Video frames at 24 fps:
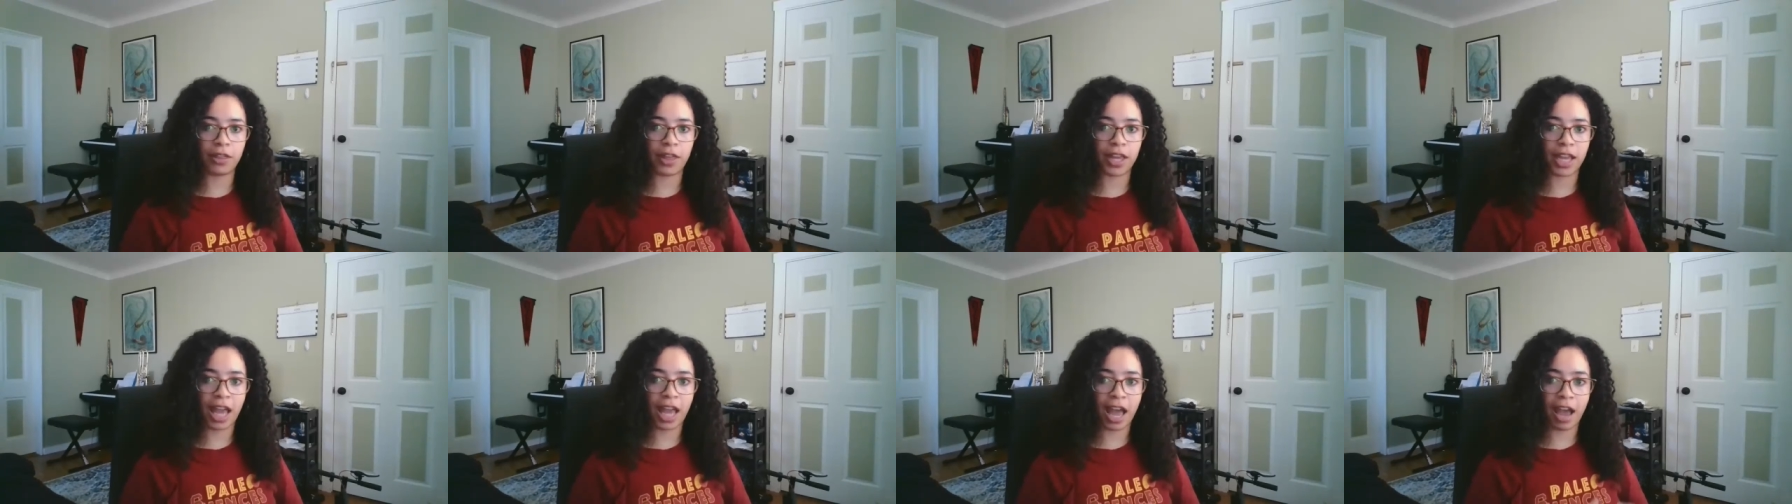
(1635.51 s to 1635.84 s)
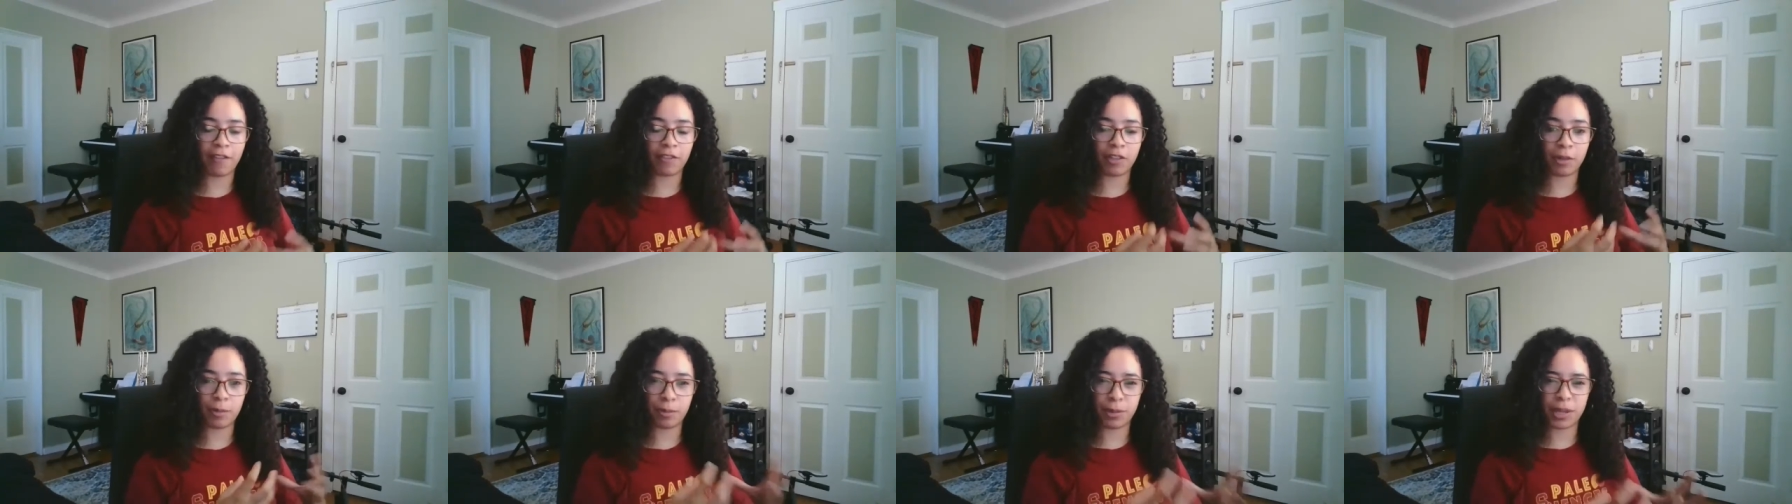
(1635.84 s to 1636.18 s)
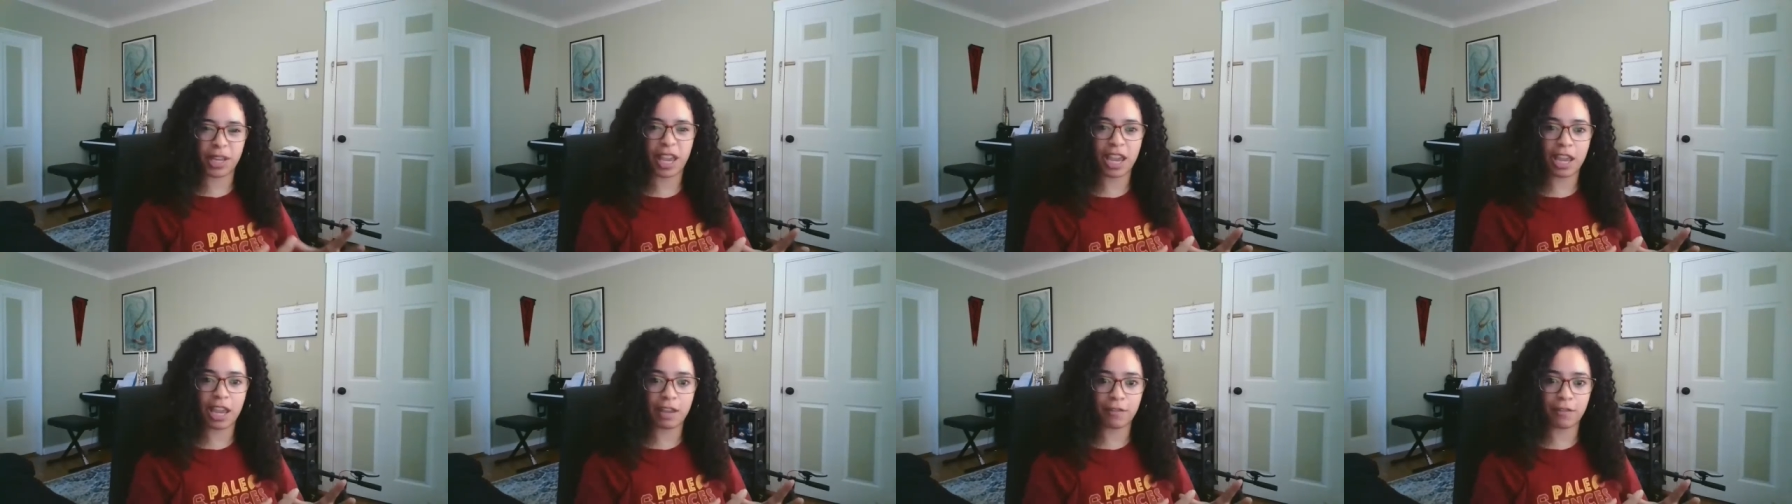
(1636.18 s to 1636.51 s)
they have the
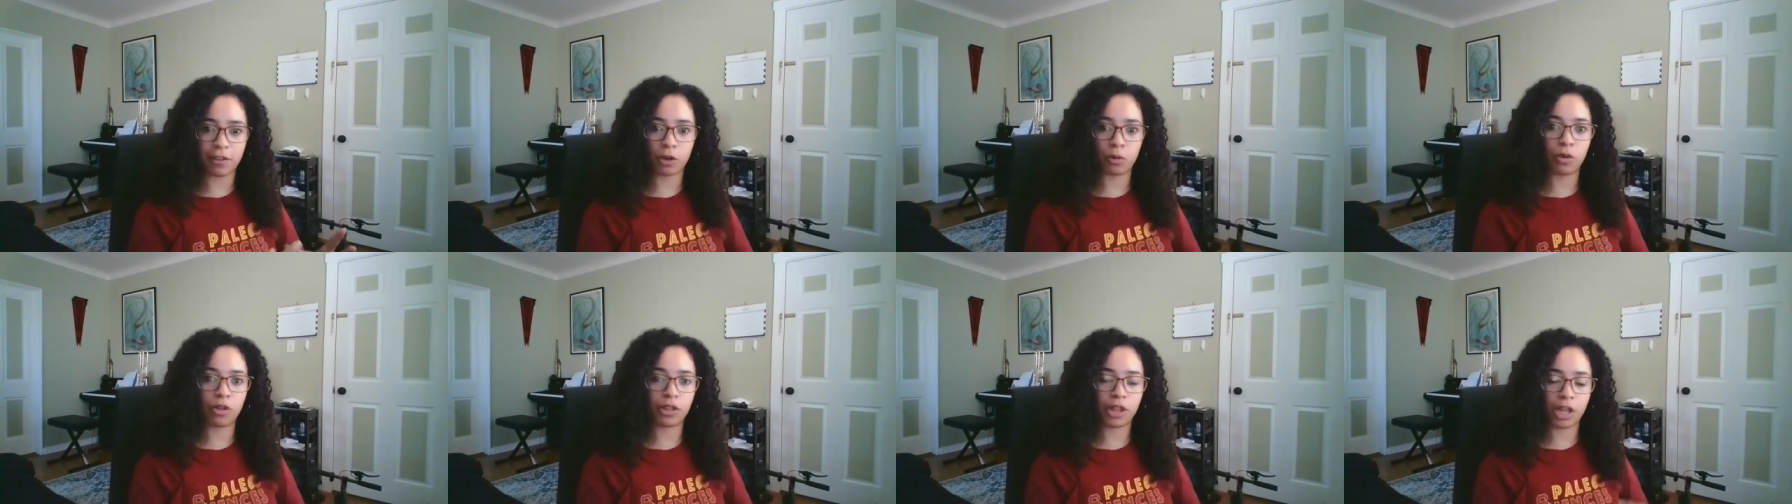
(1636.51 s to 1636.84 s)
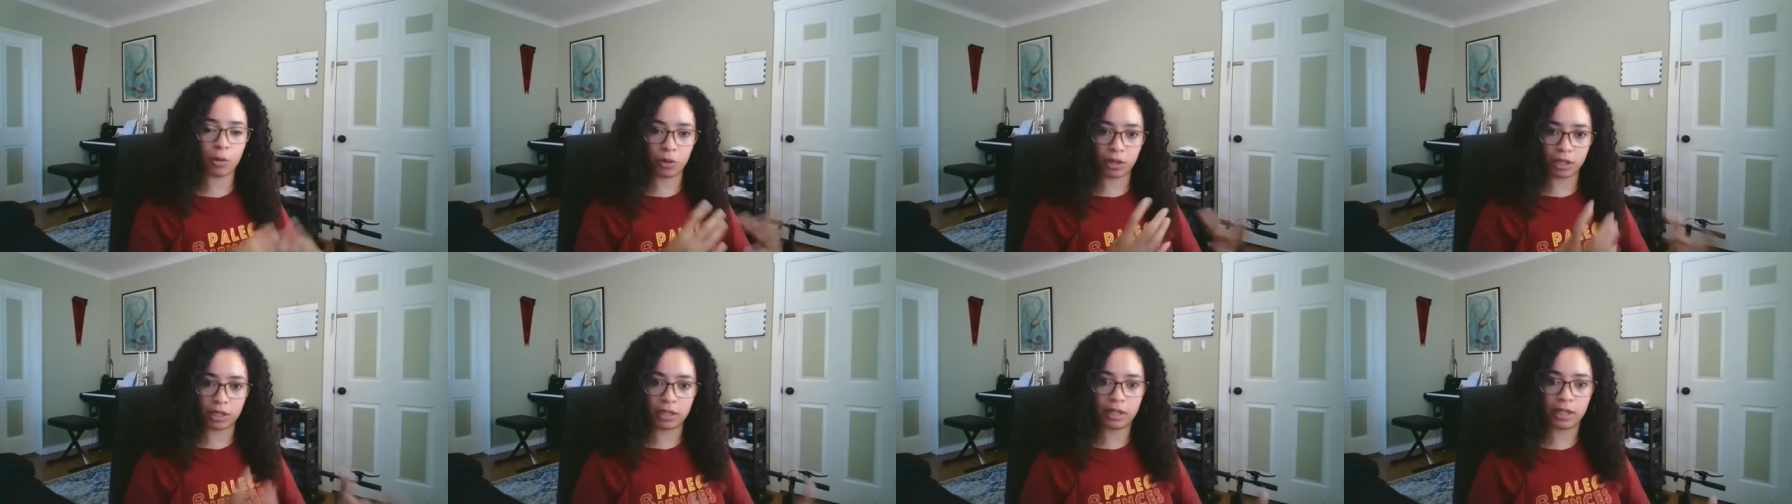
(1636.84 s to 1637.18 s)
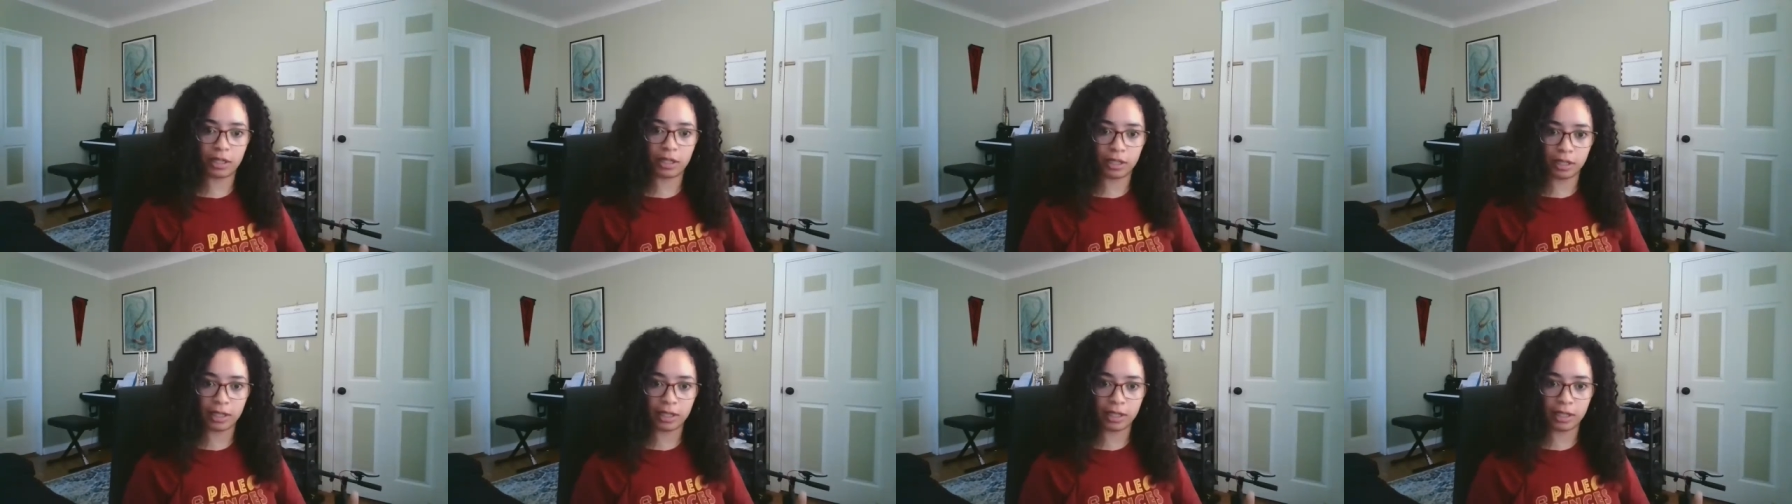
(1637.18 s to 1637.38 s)
behavior where they would